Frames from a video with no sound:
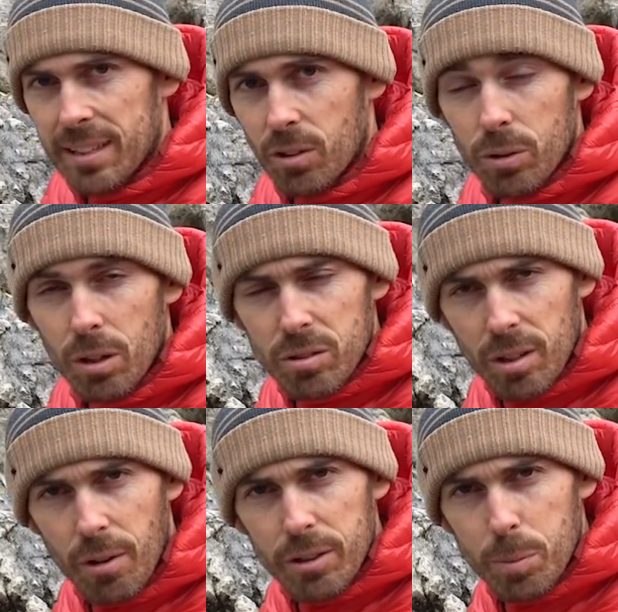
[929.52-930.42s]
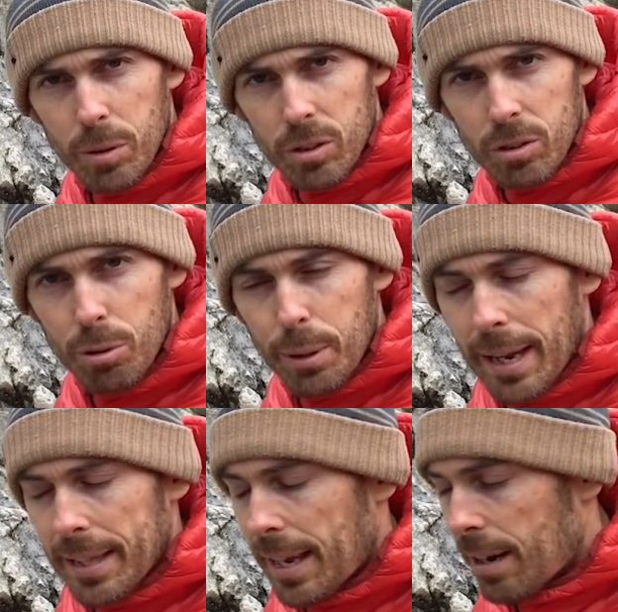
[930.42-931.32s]
in, or no slower to put a screw
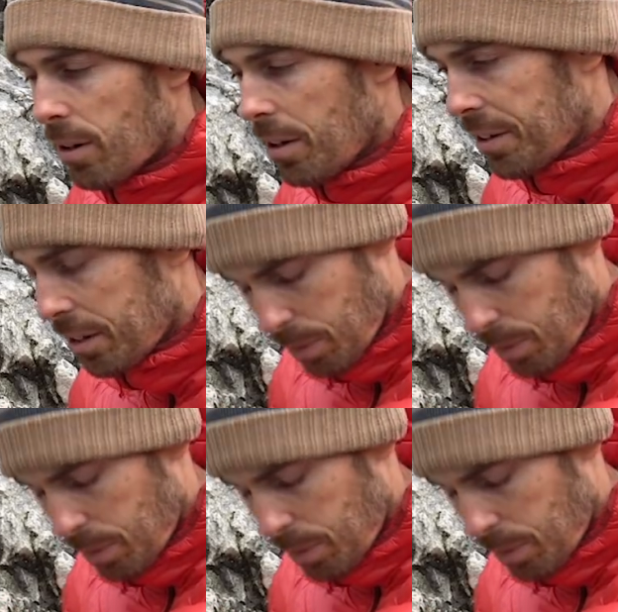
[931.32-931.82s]
gate in there rather than